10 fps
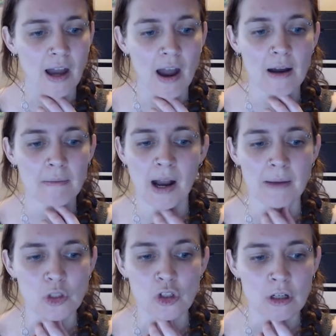I'm
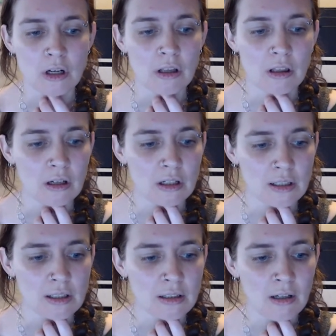sure
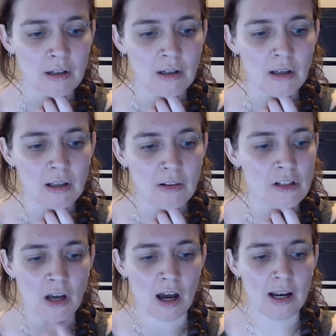there's
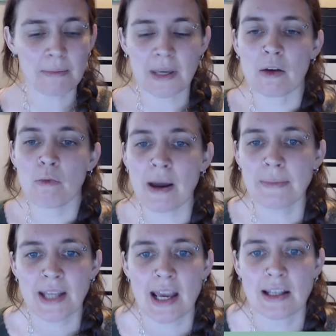got to be
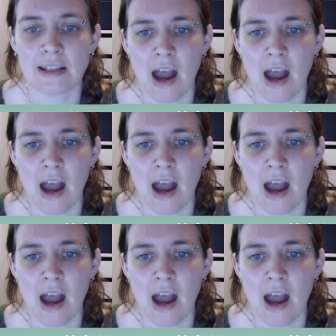websites.